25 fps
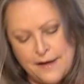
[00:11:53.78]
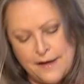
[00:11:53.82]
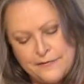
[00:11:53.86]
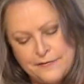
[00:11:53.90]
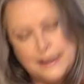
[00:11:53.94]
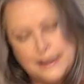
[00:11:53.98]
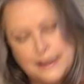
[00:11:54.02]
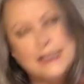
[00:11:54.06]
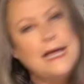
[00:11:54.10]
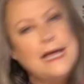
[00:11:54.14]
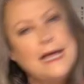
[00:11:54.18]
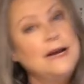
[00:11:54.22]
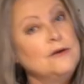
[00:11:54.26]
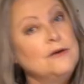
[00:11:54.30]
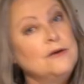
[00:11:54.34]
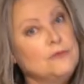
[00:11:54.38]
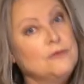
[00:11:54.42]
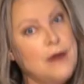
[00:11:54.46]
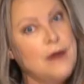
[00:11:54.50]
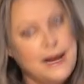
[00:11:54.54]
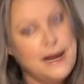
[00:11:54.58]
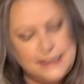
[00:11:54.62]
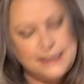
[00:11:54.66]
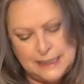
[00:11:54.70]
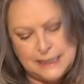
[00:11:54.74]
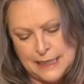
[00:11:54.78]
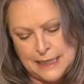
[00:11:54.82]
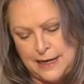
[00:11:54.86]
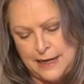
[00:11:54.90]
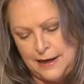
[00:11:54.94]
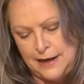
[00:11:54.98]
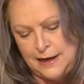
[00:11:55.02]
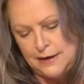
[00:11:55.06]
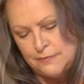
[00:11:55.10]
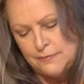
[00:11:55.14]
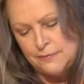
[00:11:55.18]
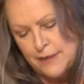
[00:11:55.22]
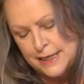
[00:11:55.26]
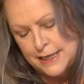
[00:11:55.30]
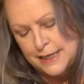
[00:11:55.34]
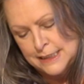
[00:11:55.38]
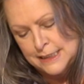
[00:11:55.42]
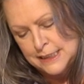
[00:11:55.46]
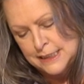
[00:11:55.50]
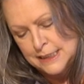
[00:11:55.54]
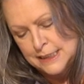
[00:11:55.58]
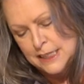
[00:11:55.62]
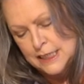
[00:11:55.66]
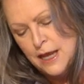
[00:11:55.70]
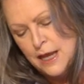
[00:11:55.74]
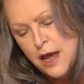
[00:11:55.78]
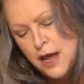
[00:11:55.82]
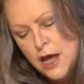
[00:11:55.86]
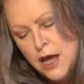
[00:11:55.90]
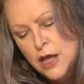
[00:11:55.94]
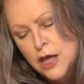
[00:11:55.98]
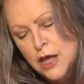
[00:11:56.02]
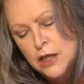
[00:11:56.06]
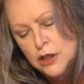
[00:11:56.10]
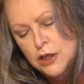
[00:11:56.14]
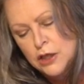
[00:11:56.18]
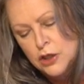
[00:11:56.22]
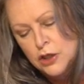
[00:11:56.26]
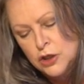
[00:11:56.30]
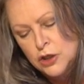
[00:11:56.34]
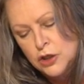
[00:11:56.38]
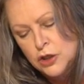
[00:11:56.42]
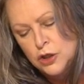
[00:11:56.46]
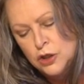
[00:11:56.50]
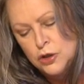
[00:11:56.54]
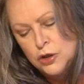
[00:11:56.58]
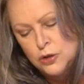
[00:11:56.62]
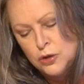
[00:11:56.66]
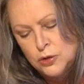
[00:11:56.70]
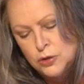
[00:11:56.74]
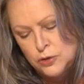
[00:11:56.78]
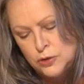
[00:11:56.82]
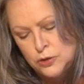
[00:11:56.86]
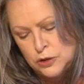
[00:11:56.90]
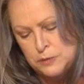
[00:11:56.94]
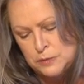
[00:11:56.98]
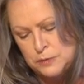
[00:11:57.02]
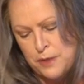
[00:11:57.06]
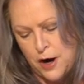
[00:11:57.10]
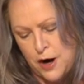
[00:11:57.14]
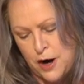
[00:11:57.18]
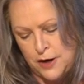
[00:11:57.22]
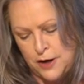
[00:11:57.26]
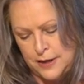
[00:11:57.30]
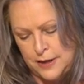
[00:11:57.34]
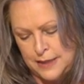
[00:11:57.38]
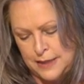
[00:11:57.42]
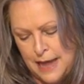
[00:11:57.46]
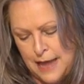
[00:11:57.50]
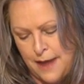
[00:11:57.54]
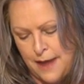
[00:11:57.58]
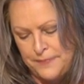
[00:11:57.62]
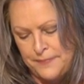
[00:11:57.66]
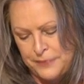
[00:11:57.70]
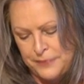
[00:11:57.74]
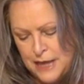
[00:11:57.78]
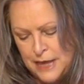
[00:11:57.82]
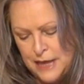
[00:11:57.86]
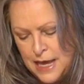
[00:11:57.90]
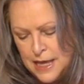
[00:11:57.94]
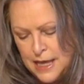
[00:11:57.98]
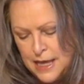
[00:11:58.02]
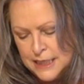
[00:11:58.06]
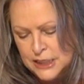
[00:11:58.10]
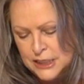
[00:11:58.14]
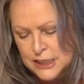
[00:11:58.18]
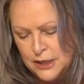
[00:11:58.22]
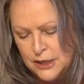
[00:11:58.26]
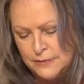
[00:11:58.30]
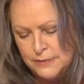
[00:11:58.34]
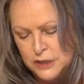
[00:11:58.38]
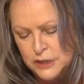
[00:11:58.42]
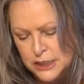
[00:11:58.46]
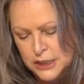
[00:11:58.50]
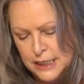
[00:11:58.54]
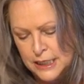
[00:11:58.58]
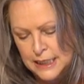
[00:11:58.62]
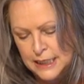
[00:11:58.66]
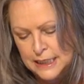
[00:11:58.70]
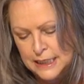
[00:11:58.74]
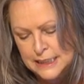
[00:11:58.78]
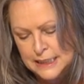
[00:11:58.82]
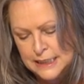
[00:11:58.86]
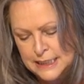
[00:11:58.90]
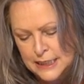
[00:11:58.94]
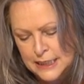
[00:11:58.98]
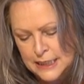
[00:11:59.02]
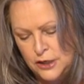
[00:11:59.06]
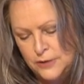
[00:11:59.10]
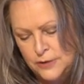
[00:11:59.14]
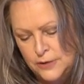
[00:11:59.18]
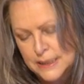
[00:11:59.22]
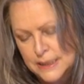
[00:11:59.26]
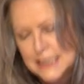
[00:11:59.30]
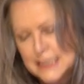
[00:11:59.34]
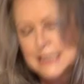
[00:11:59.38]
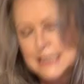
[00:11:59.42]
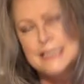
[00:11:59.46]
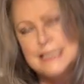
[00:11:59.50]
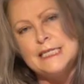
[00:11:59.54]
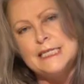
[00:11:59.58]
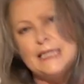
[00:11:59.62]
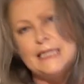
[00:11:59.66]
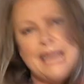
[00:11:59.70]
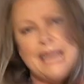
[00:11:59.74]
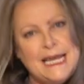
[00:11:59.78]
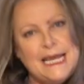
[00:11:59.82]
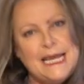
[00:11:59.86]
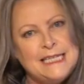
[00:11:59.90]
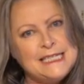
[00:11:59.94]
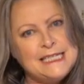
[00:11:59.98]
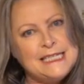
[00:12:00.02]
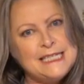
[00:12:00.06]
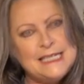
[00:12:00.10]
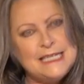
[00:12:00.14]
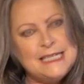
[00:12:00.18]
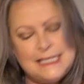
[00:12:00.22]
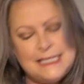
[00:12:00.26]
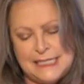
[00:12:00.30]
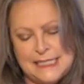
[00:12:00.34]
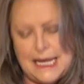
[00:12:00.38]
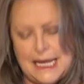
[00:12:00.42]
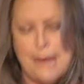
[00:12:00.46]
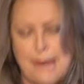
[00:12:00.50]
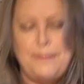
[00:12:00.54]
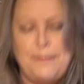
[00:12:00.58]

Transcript: and let it rest. Letting it rest is a huge part of that. So I'm just gonna continue and slice this up,